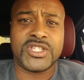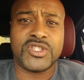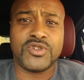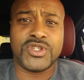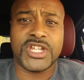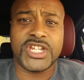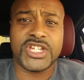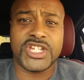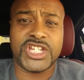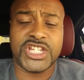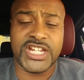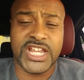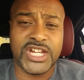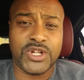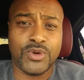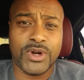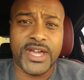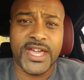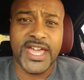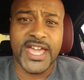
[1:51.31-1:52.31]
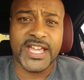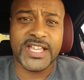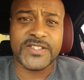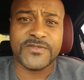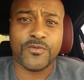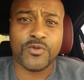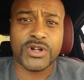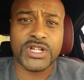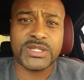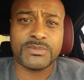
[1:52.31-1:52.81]
Do they should they do an X
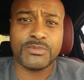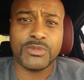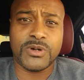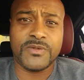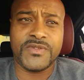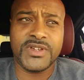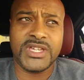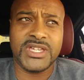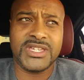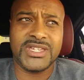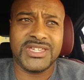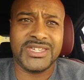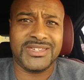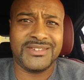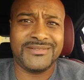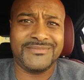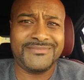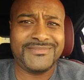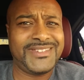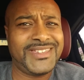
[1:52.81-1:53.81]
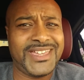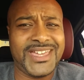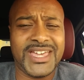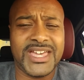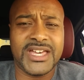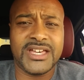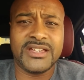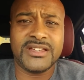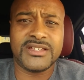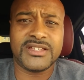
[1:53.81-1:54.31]
Force movie?
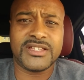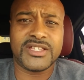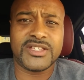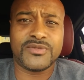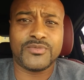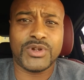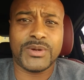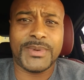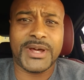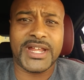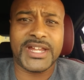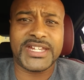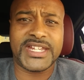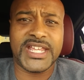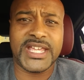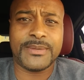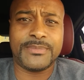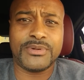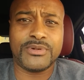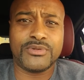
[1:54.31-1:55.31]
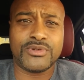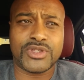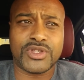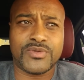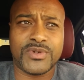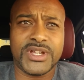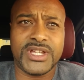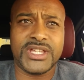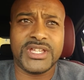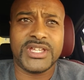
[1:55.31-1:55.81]
Yeah. What about Deadpool
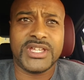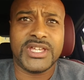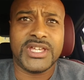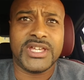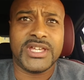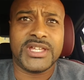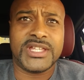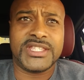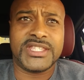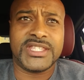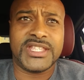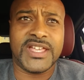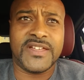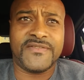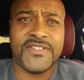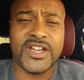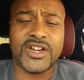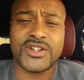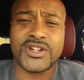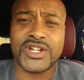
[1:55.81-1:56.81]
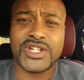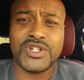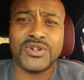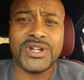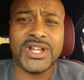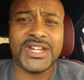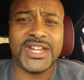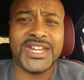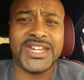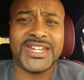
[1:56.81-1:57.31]
three? if they're gonna do
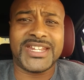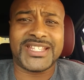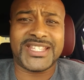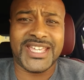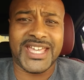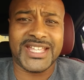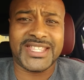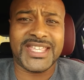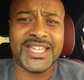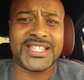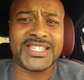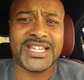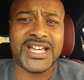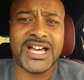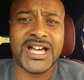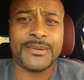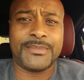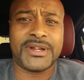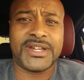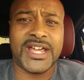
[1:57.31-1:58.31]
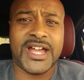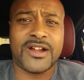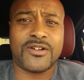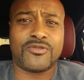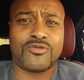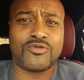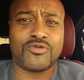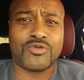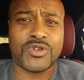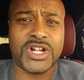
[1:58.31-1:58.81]
that, they need to take their time and not
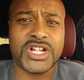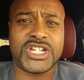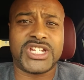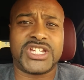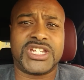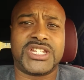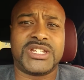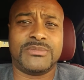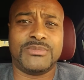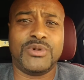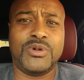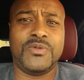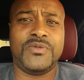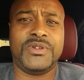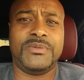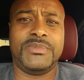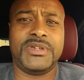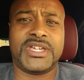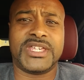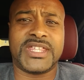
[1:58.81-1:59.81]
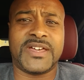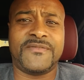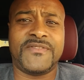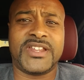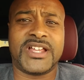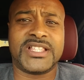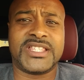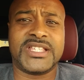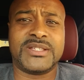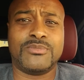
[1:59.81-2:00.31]
rush the movie because I
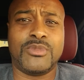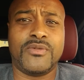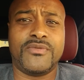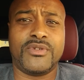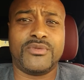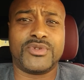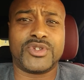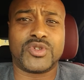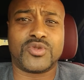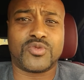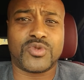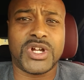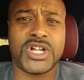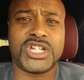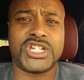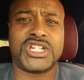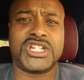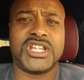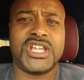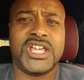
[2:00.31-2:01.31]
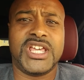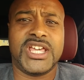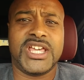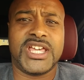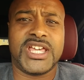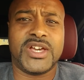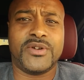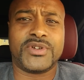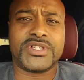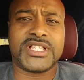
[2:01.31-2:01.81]
feel like this movie was rushed.
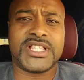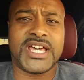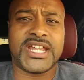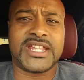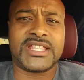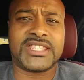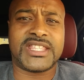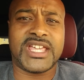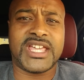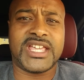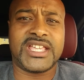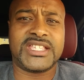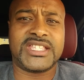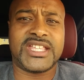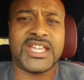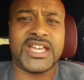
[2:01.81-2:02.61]
It was a lot of things